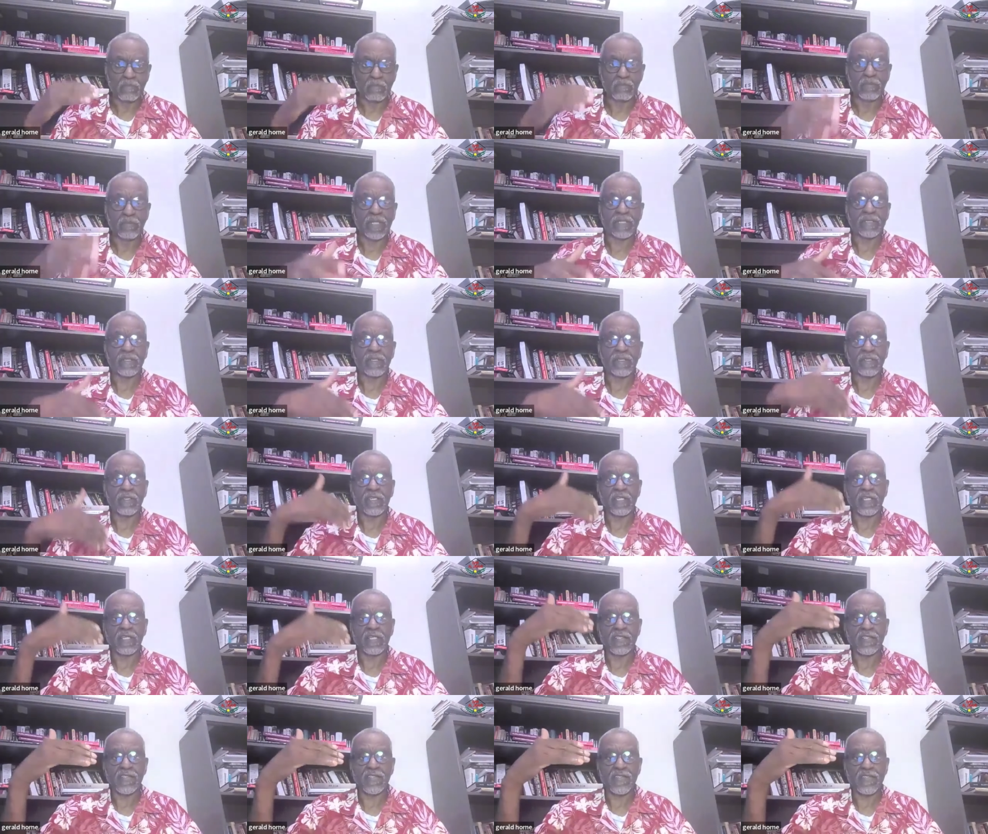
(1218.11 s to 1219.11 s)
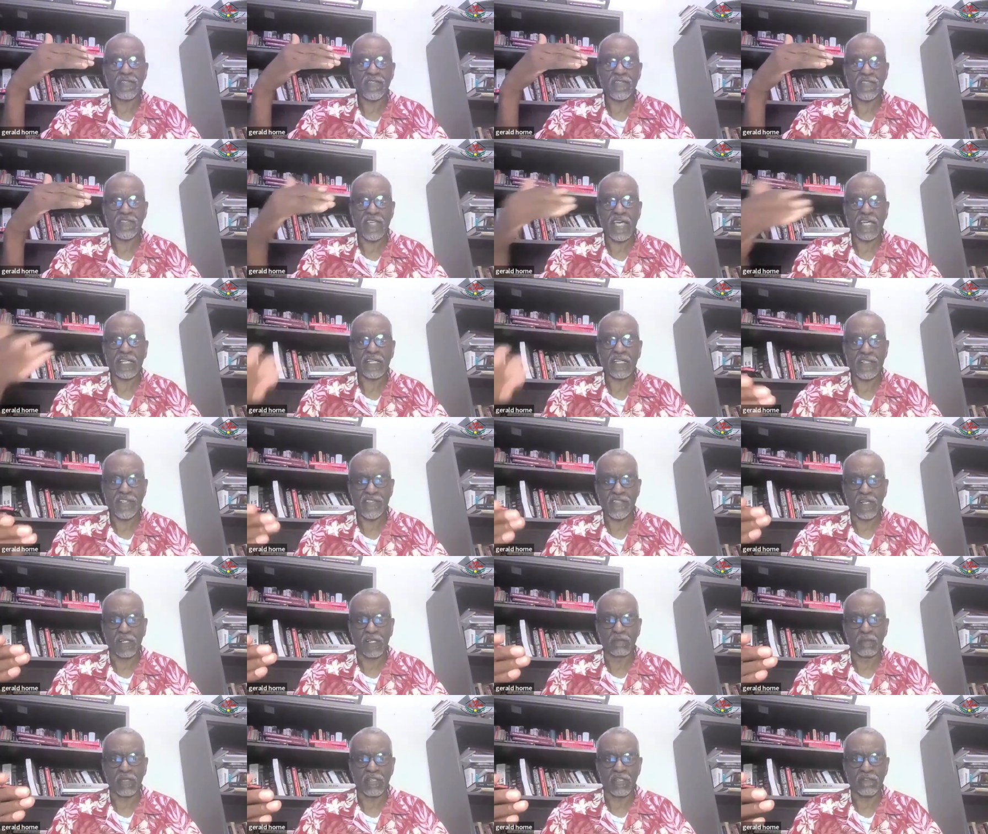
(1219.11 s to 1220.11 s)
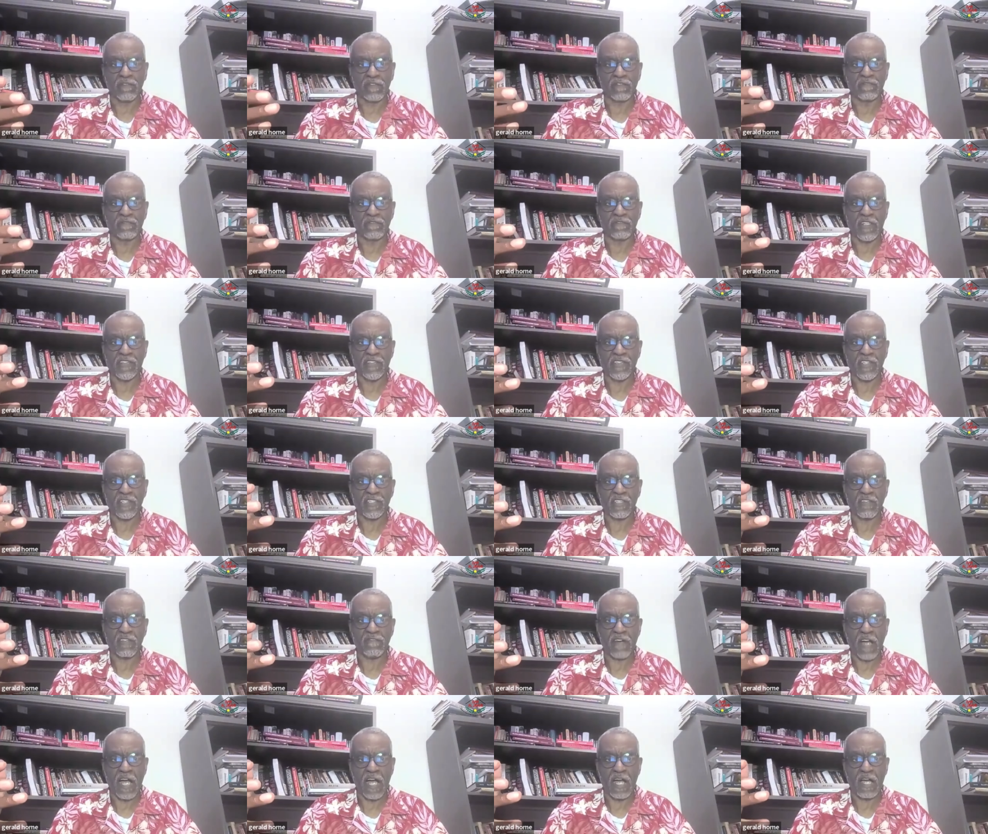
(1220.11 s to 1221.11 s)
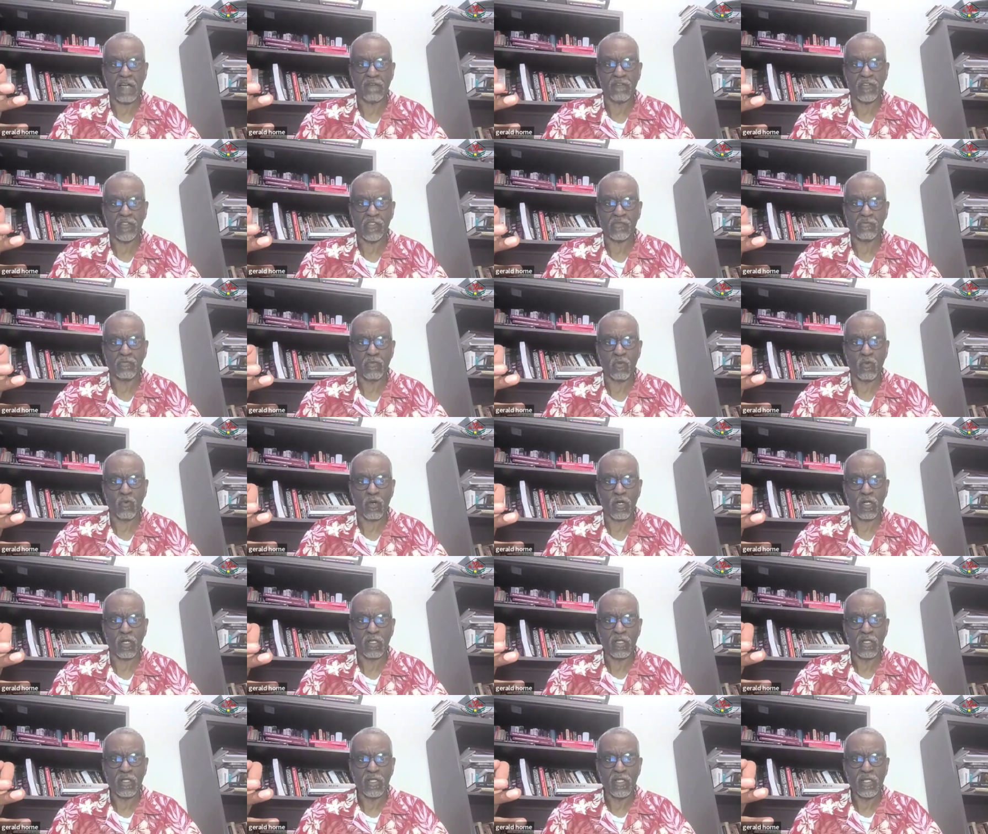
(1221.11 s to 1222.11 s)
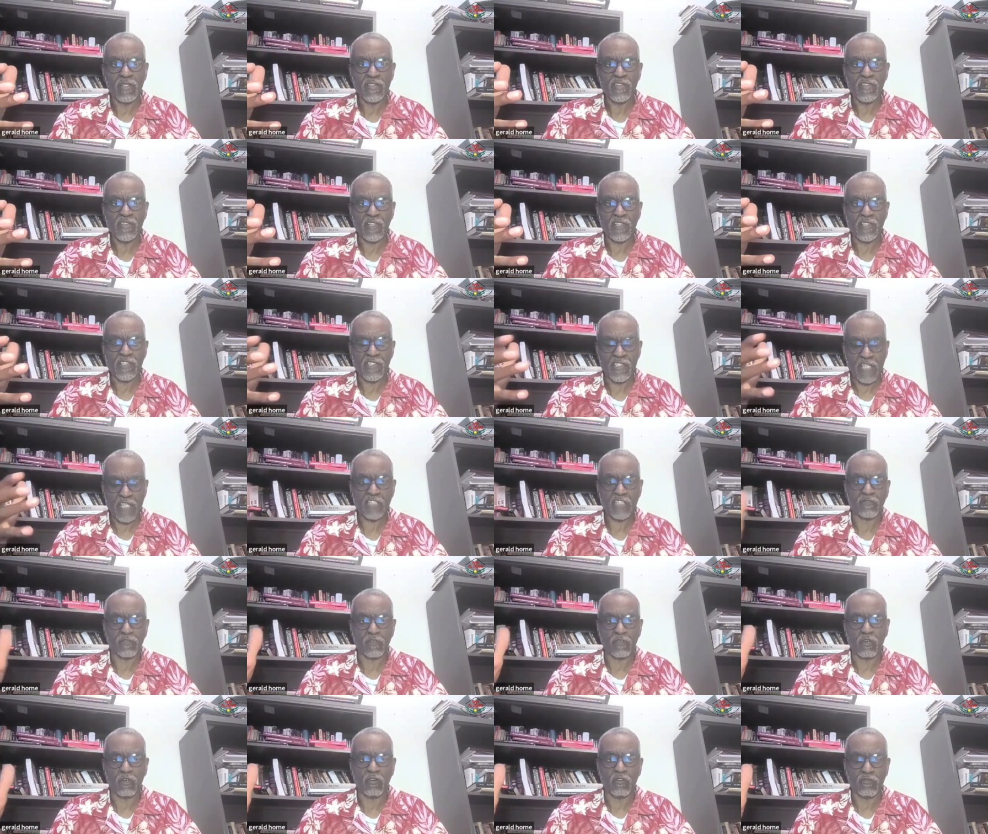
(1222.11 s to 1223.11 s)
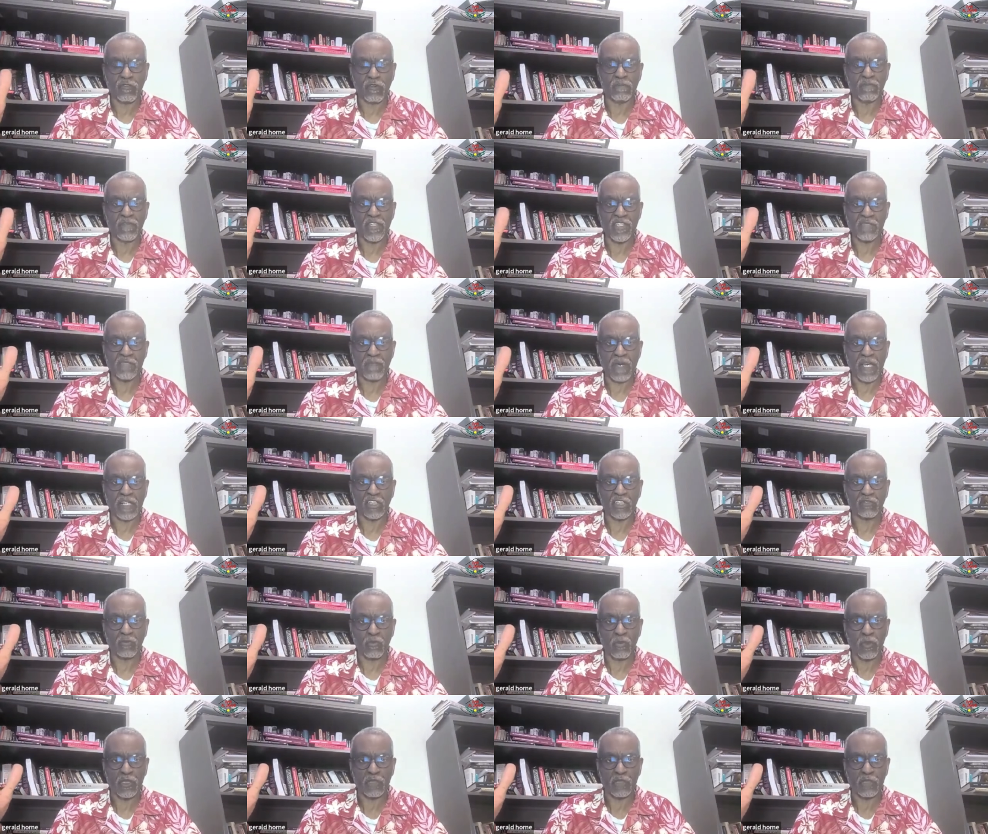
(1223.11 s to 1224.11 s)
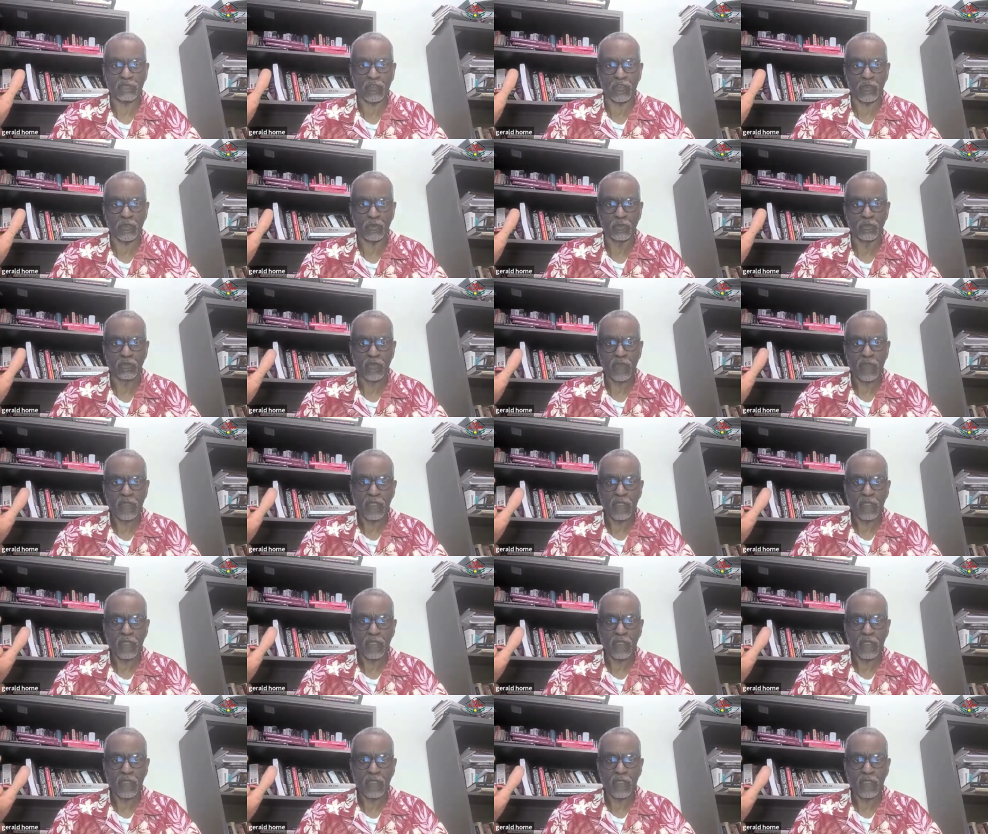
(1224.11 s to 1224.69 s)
But the second settlement in 1565 was more successful from the Spanish point of view.